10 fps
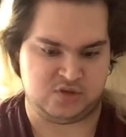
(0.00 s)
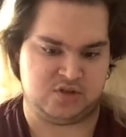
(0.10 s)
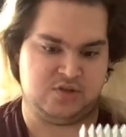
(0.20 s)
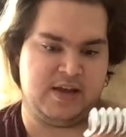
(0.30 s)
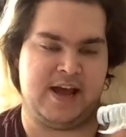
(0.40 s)

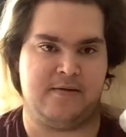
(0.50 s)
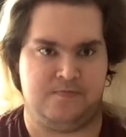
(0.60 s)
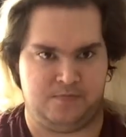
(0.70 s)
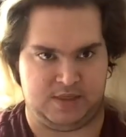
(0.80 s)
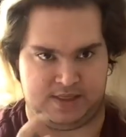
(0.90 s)
So yeah,
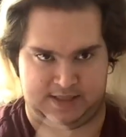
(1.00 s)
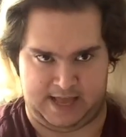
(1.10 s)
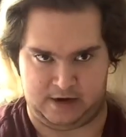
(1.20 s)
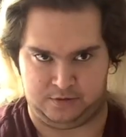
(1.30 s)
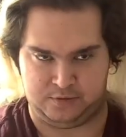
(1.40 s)

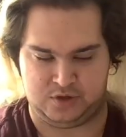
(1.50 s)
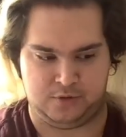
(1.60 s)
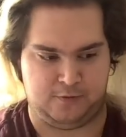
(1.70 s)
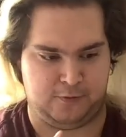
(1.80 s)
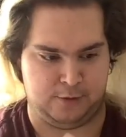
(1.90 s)
that'll
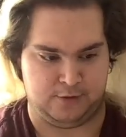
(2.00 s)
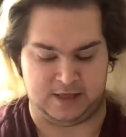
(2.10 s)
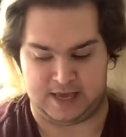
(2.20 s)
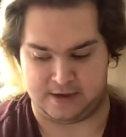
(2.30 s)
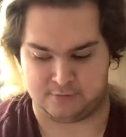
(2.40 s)
do for
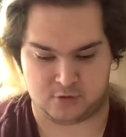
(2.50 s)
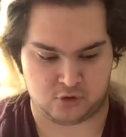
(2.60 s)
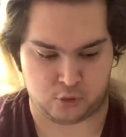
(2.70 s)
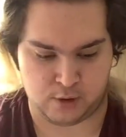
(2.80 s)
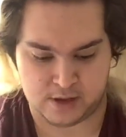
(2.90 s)
the
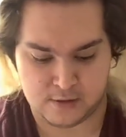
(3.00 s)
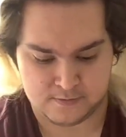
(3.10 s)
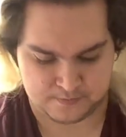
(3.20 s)
coil.